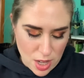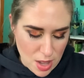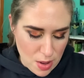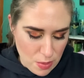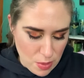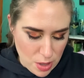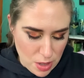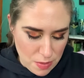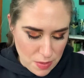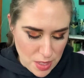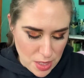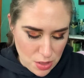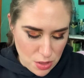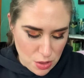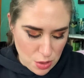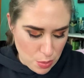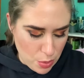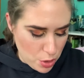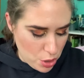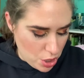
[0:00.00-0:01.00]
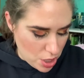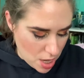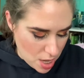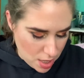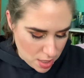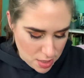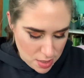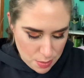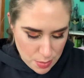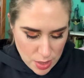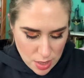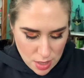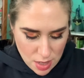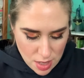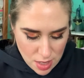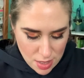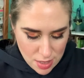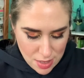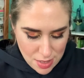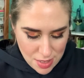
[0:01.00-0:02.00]
on one of these Super Shocks
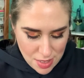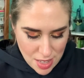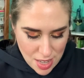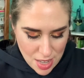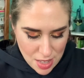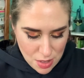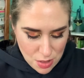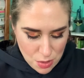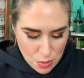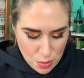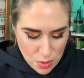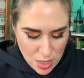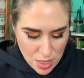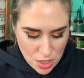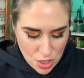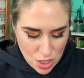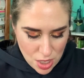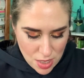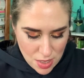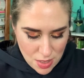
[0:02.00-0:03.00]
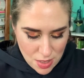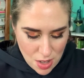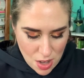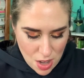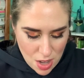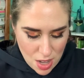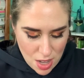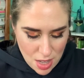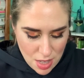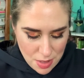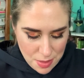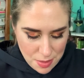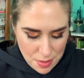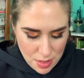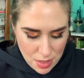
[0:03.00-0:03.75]
because, as we just saw,